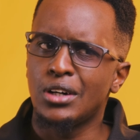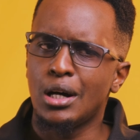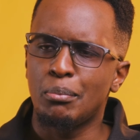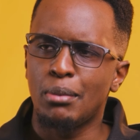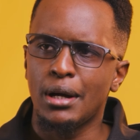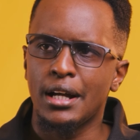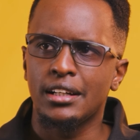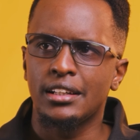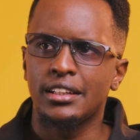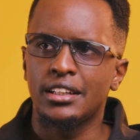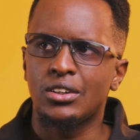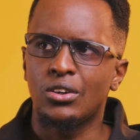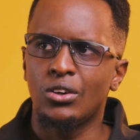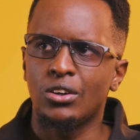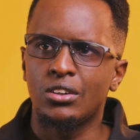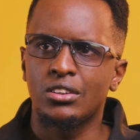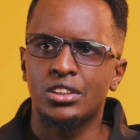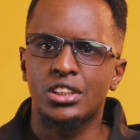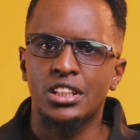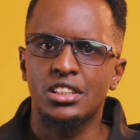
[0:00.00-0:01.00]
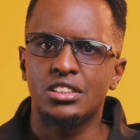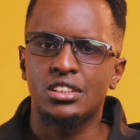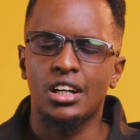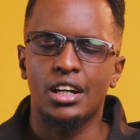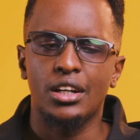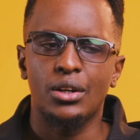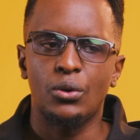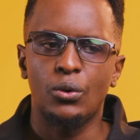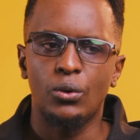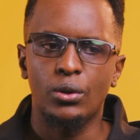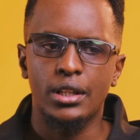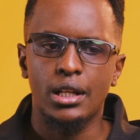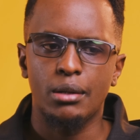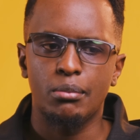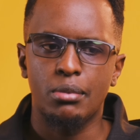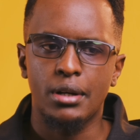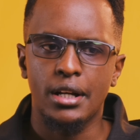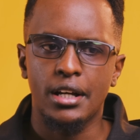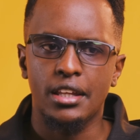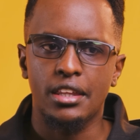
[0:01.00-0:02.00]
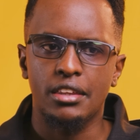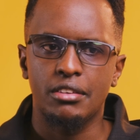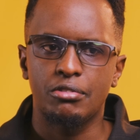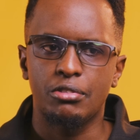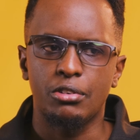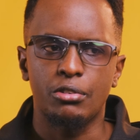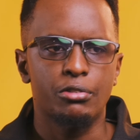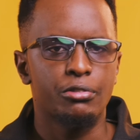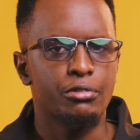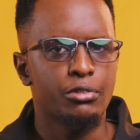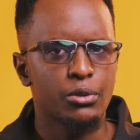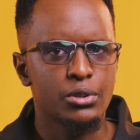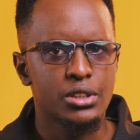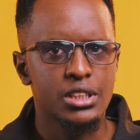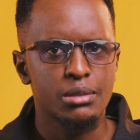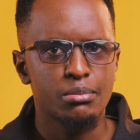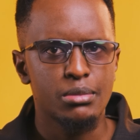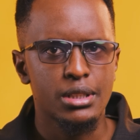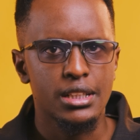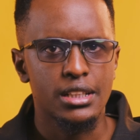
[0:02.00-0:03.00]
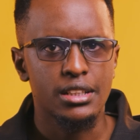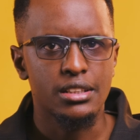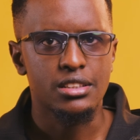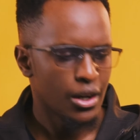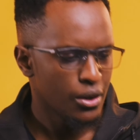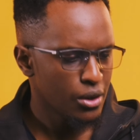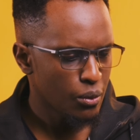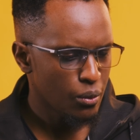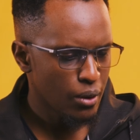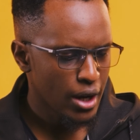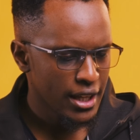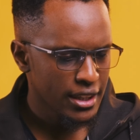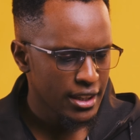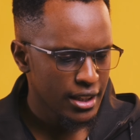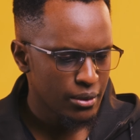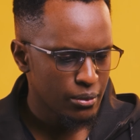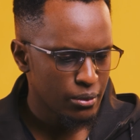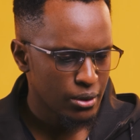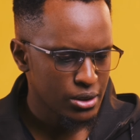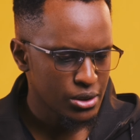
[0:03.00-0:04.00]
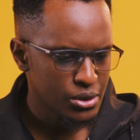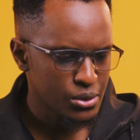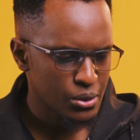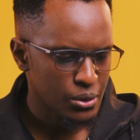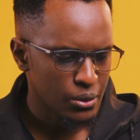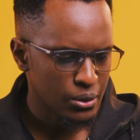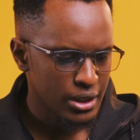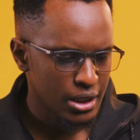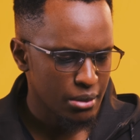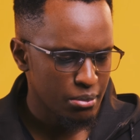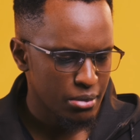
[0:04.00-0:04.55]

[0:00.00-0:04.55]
apparently cockroaches can hold their breath for 40 minutes? I don't know why they'd want to hold their